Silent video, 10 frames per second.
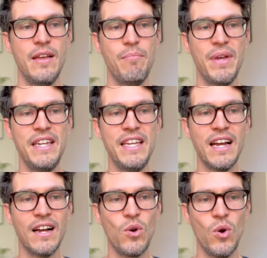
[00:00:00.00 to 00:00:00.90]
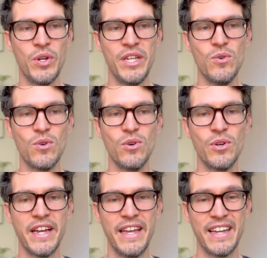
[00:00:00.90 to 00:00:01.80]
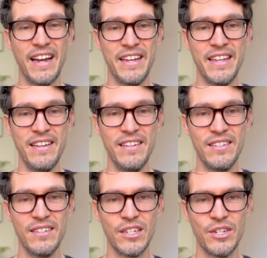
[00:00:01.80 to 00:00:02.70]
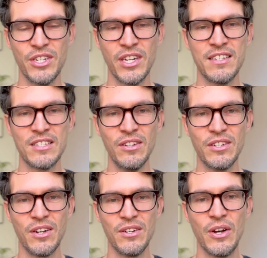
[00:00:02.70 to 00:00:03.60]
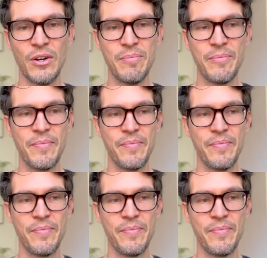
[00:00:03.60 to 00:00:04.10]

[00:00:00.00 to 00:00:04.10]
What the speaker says: Beningakhoni ukuya ekhaya. Could you guys not go home?